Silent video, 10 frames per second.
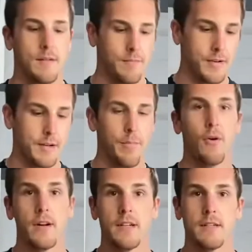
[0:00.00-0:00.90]
put a
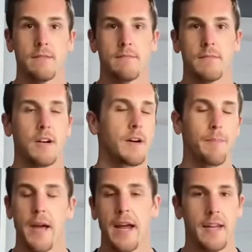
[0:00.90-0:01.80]
boarding or a
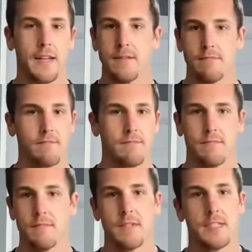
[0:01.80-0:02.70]
packing
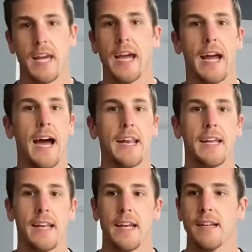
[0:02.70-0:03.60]
tag on
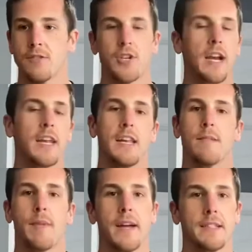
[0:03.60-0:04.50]
it, and check it
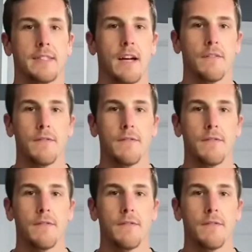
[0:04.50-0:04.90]
in by itself.